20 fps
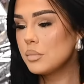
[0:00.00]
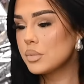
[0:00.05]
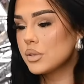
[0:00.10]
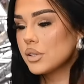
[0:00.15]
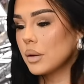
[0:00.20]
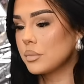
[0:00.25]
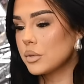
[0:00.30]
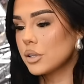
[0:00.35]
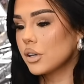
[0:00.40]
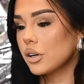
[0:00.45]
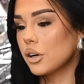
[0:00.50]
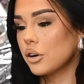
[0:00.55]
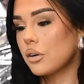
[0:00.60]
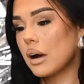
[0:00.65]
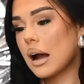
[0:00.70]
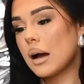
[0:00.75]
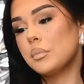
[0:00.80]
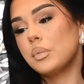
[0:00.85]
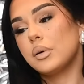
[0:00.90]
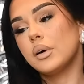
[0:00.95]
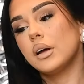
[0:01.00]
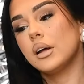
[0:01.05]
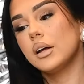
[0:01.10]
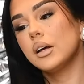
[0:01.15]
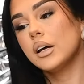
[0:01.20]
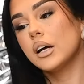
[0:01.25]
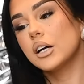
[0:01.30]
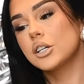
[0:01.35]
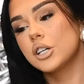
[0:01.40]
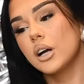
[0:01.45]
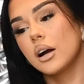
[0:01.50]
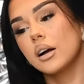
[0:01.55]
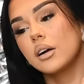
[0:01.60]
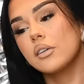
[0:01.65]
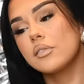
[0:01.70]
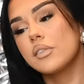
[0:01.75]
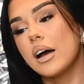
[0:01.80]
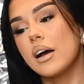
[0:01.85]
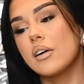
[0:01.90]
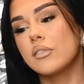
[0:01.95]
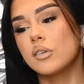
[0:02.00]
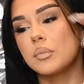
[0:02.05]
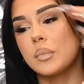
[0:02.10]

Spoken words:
So I'm just going to grab a chunk of hair from